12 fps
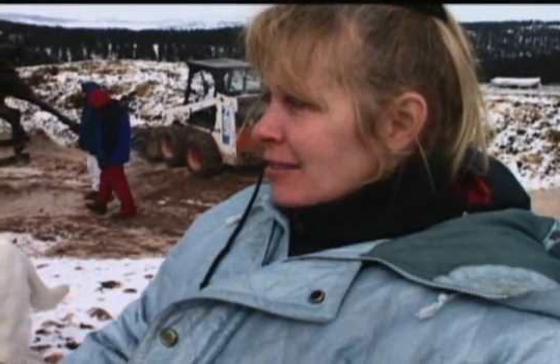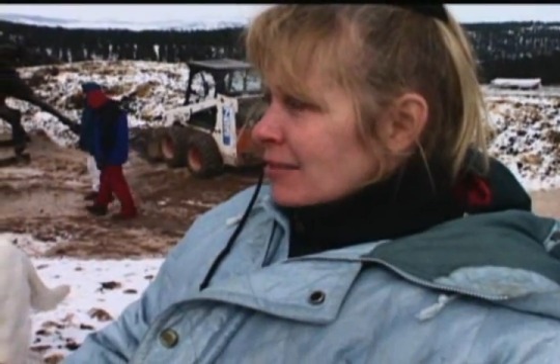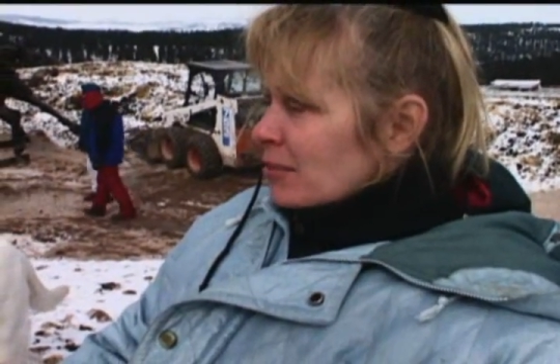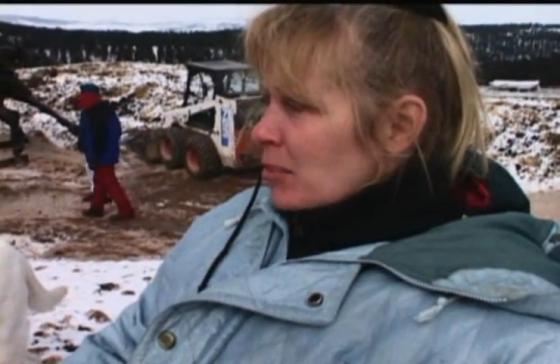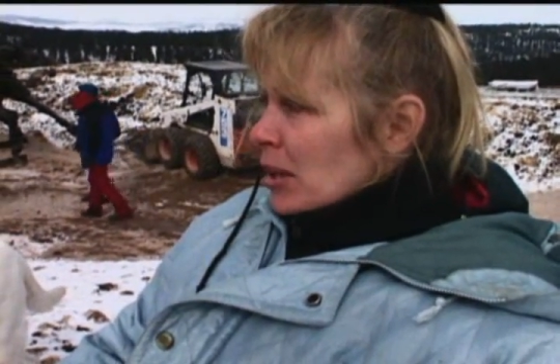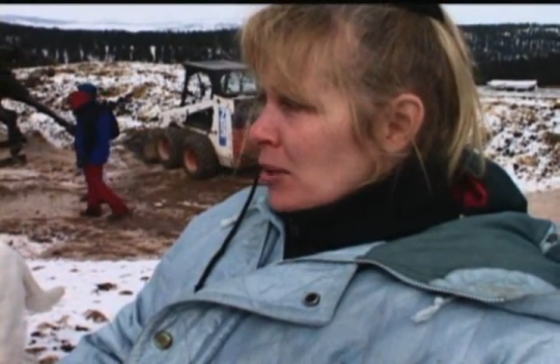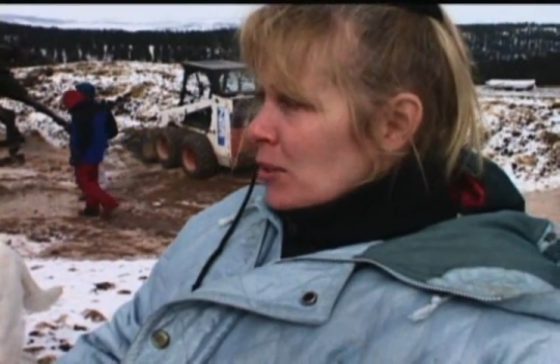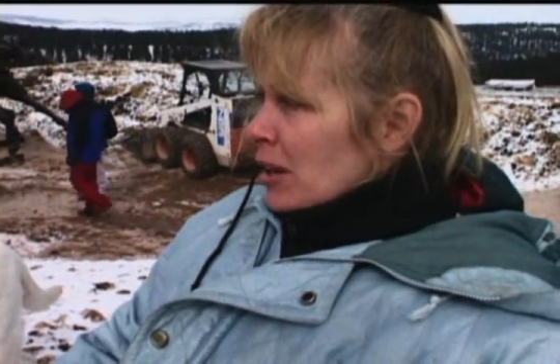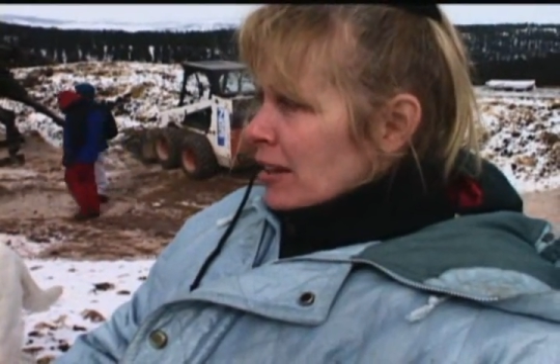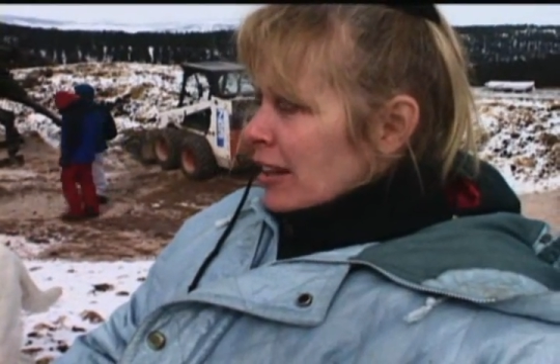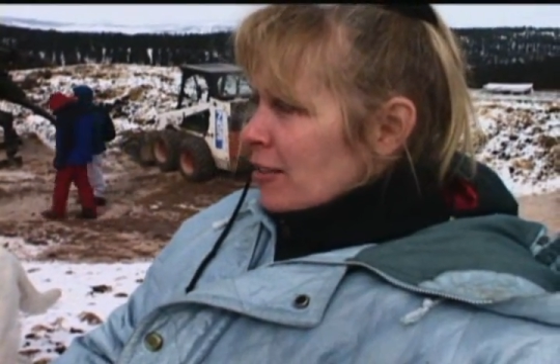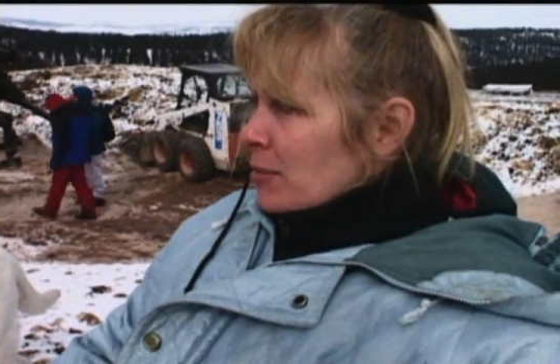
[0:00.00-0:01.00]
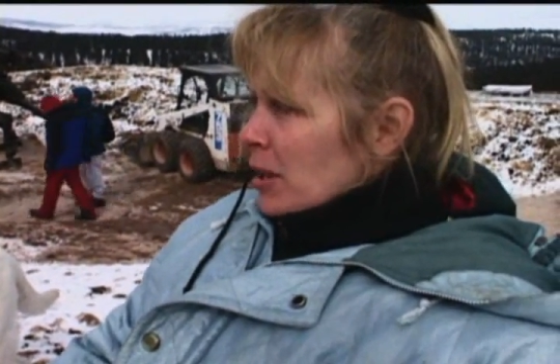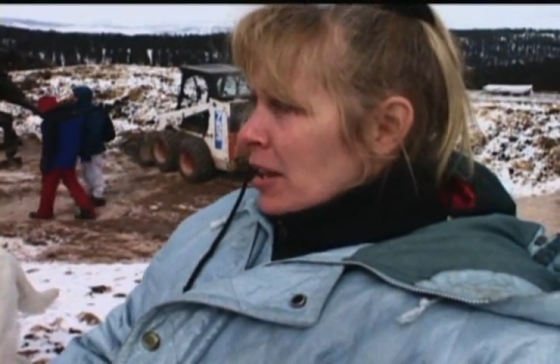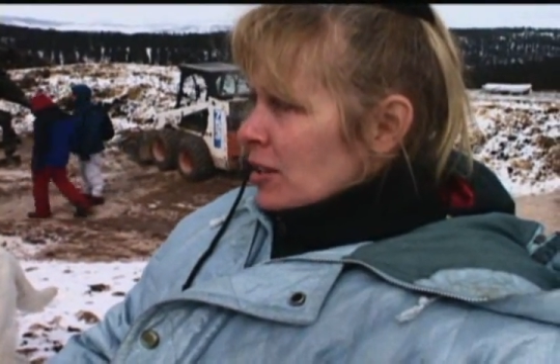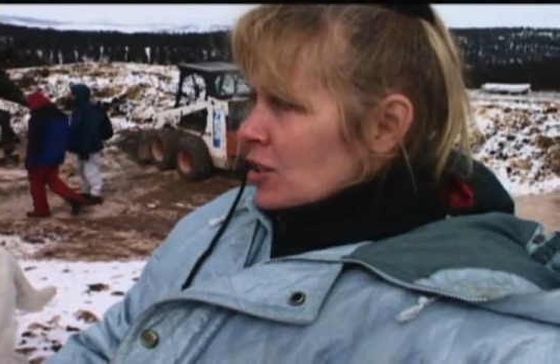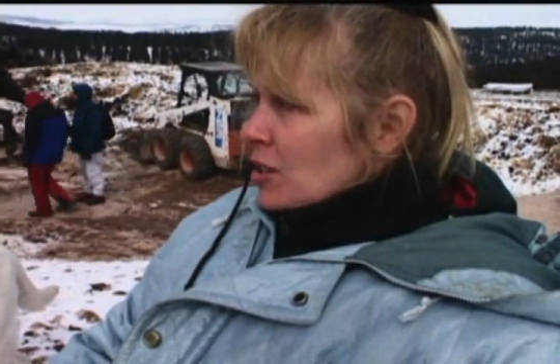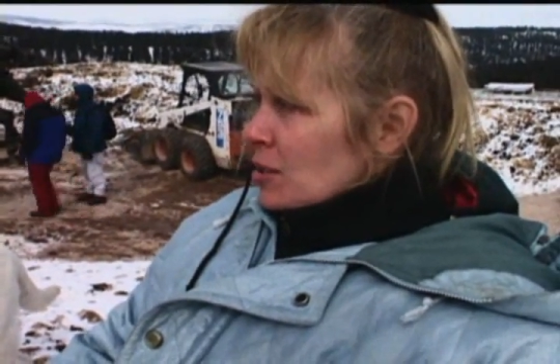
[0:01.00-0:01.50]
had been a wildlife
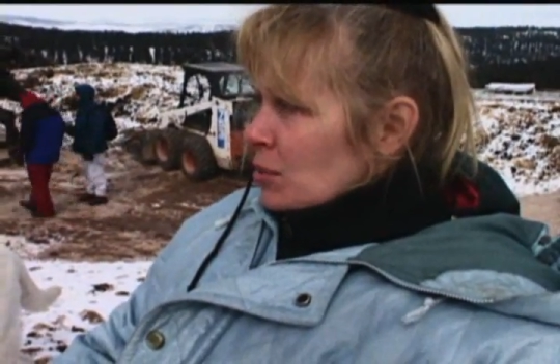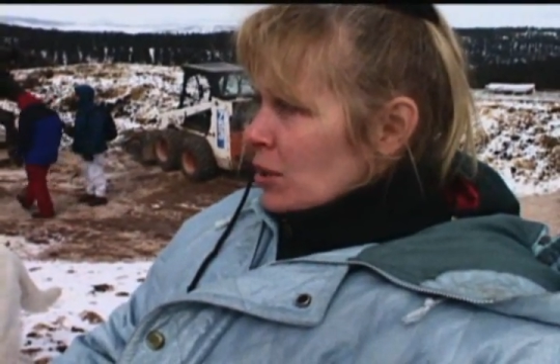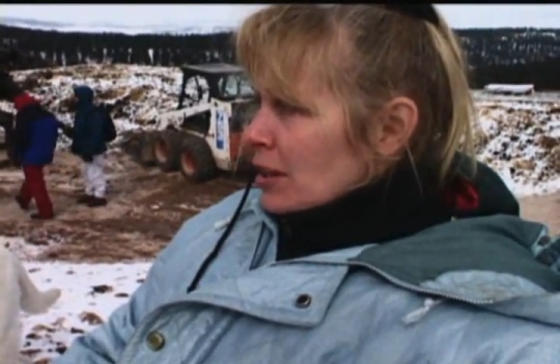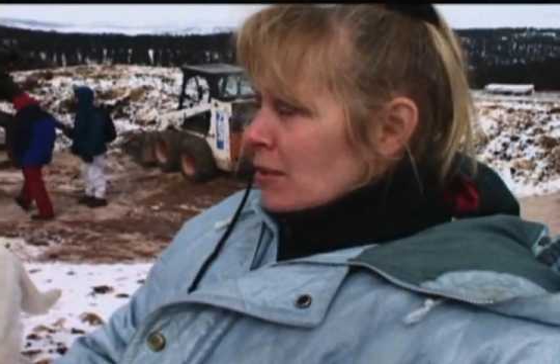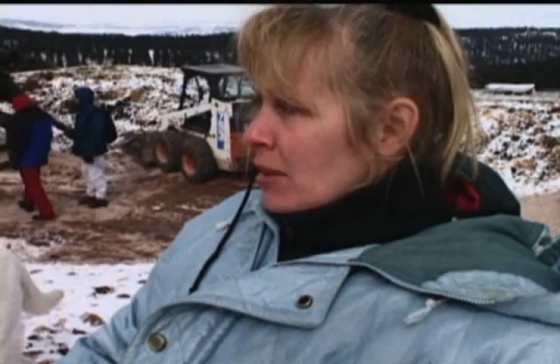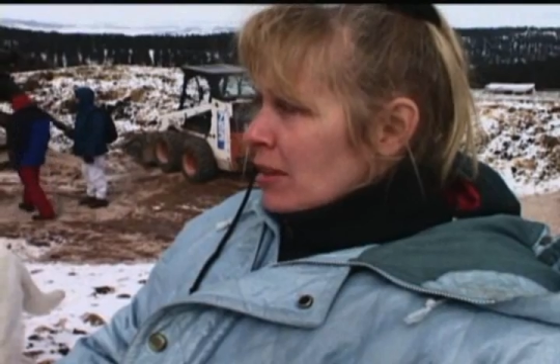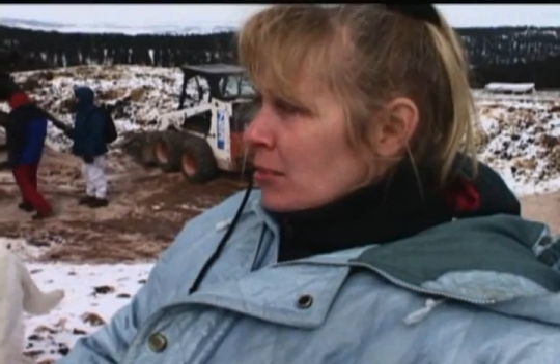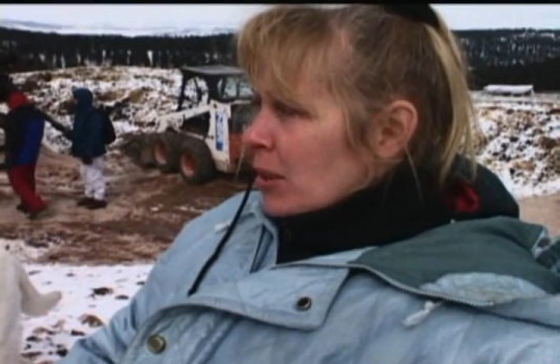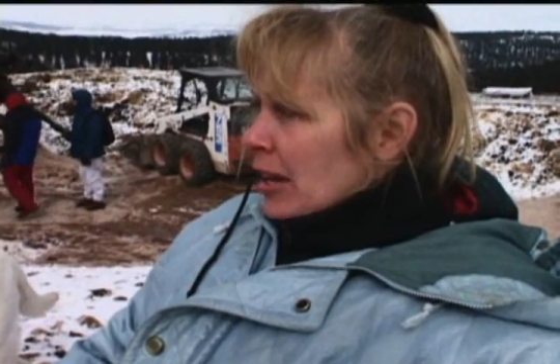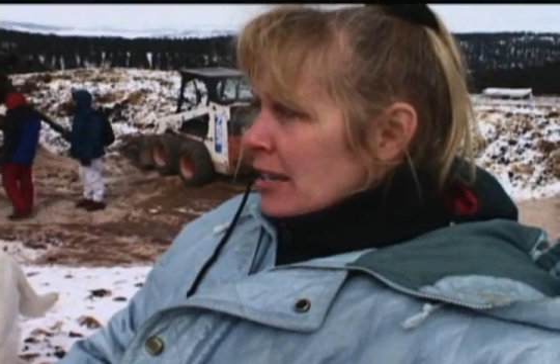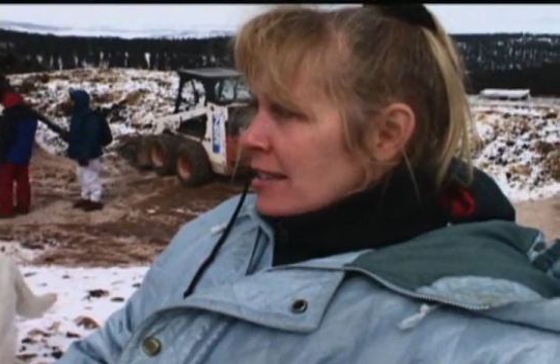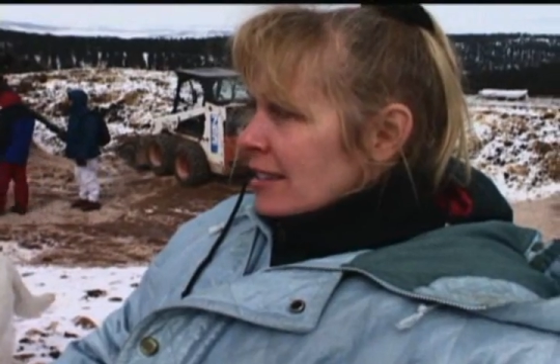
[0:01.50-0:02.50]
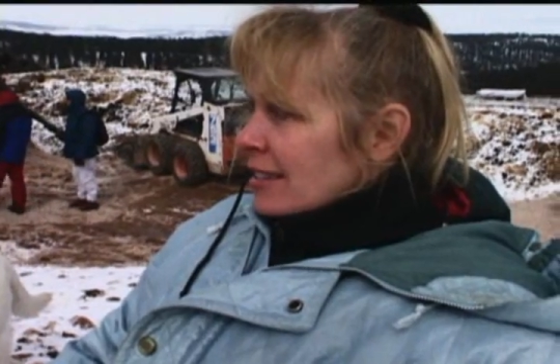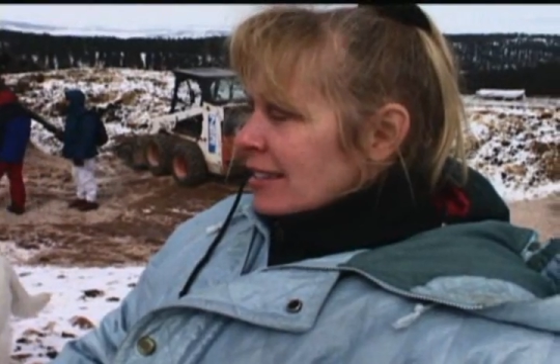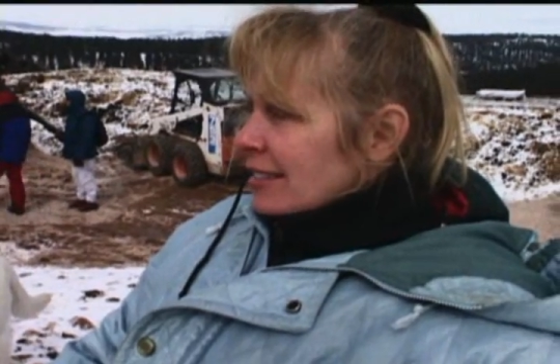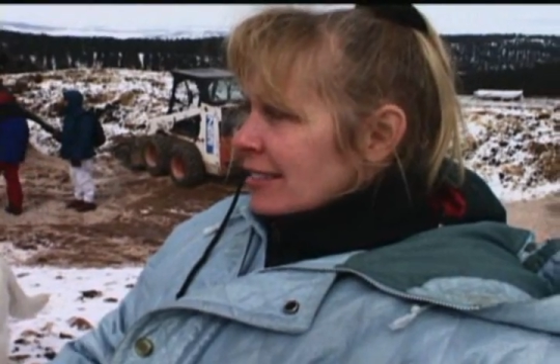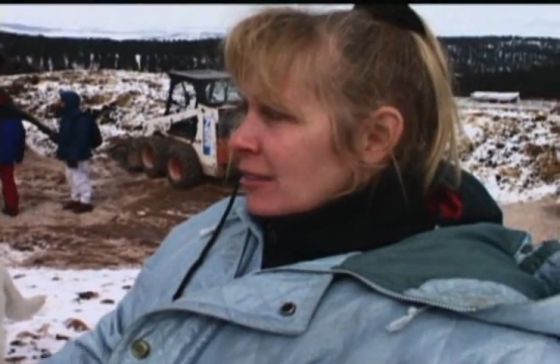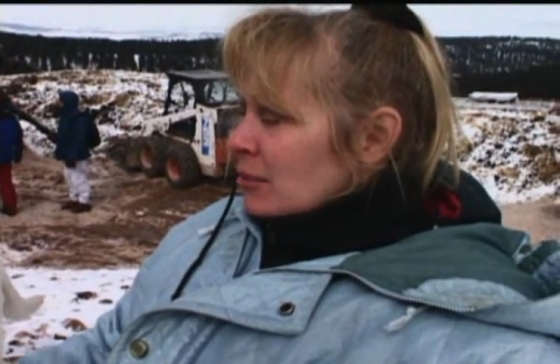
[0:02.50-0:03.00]
biologist working with the bison,
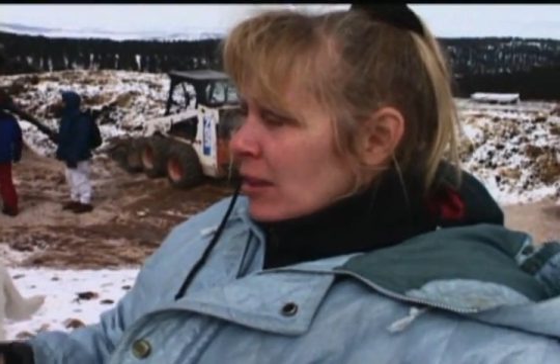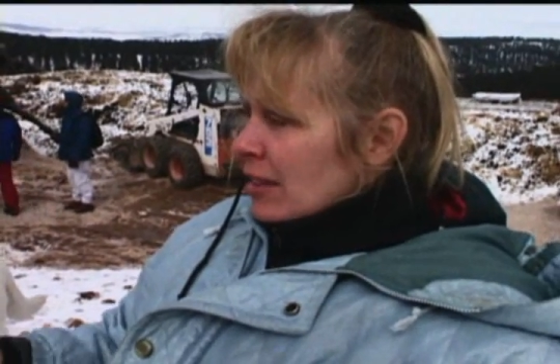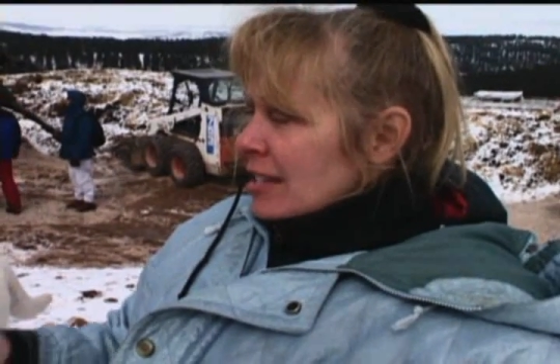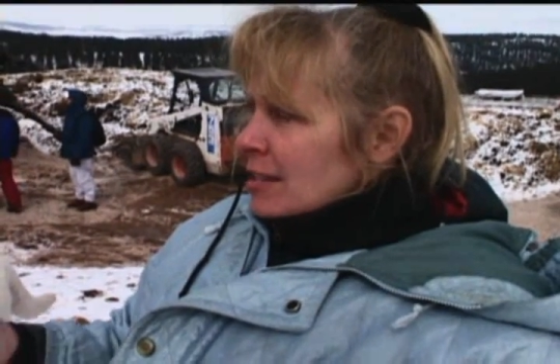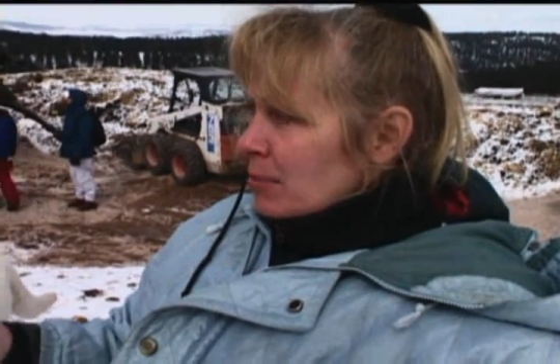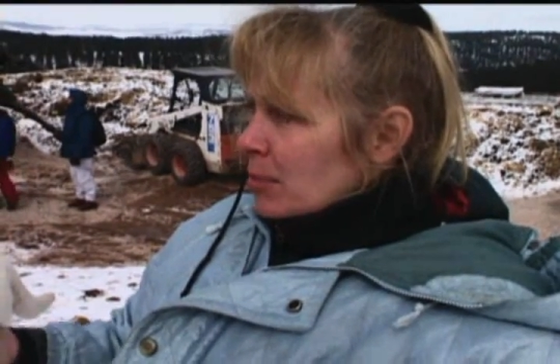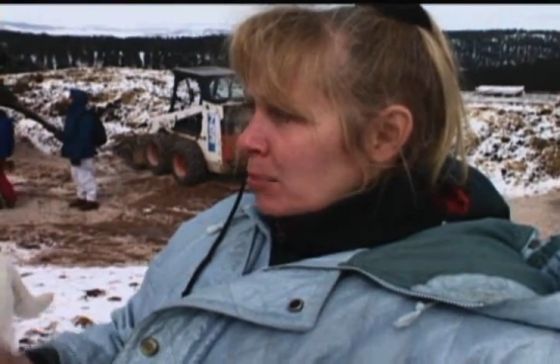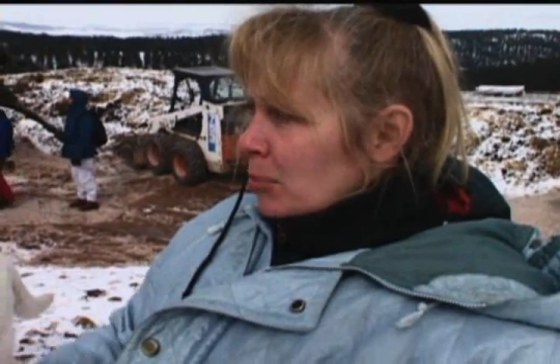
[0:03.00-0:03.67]
and with this